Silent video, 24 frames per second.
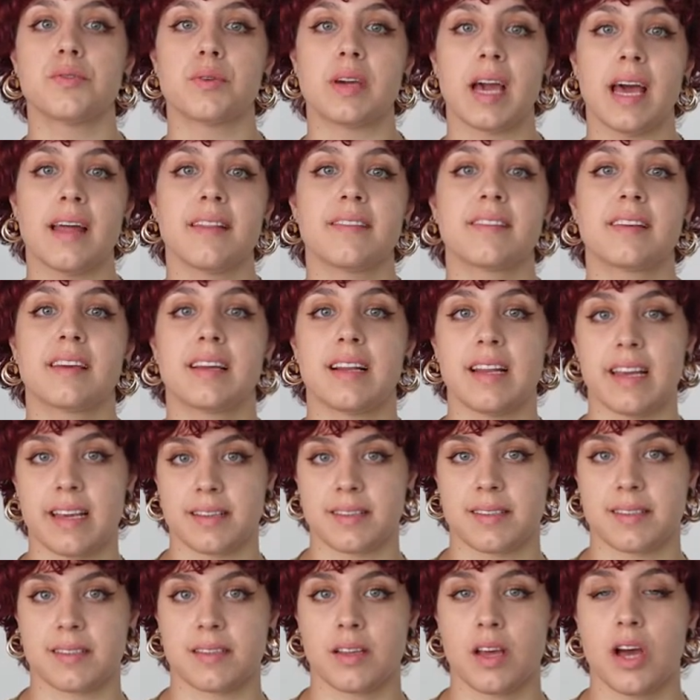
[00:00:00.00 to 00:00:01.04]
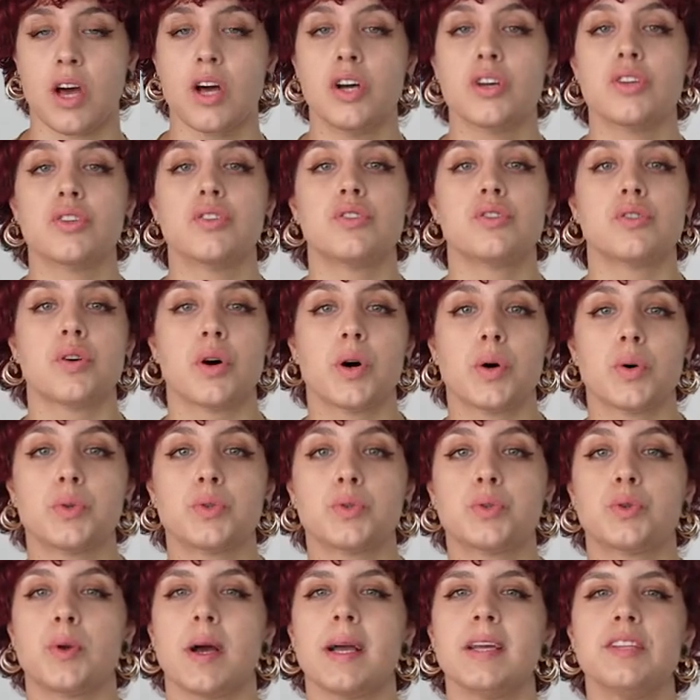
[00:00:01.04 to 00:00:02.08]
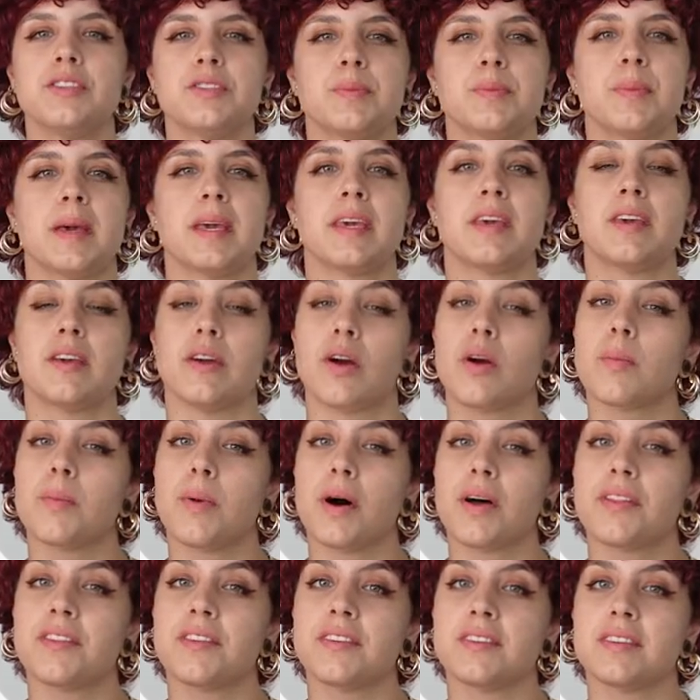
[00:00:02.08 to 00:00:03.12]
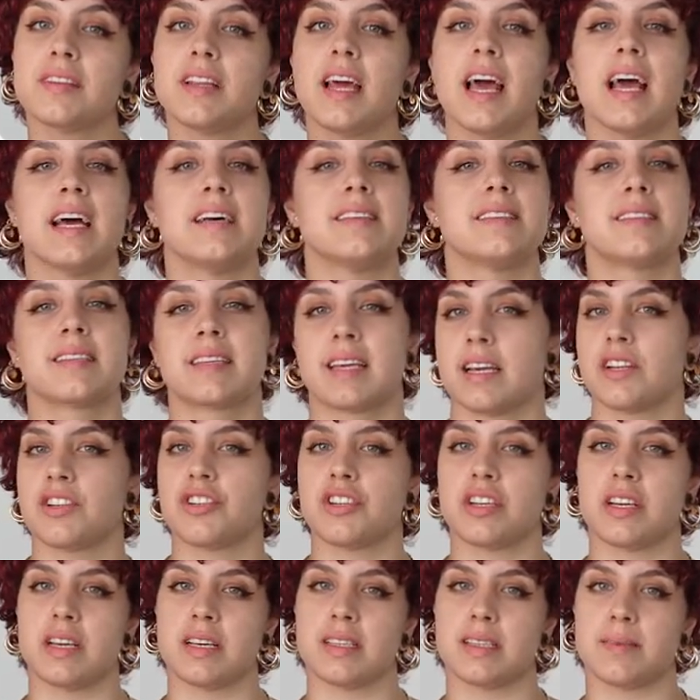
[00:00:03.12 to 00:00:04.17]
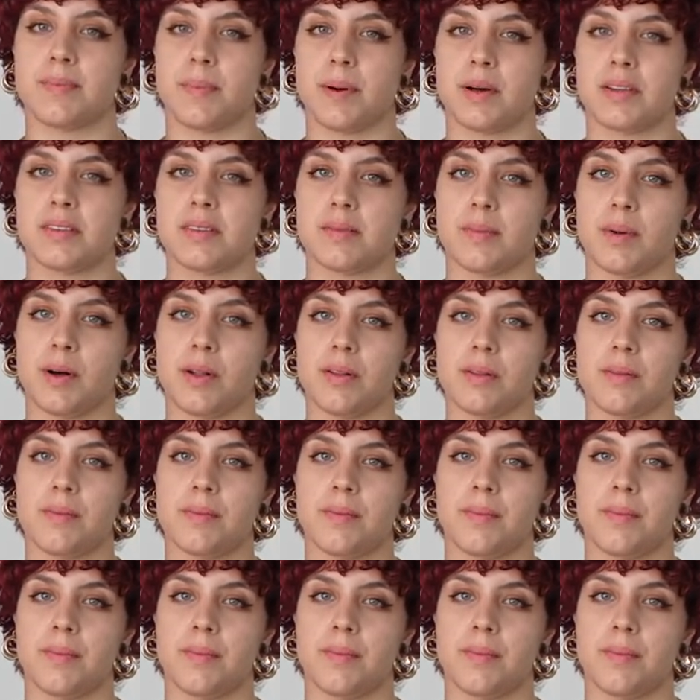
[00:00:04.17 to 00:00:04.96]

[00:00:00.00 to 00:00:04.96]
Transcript: to get clicks, so try make your button as catchy as possible.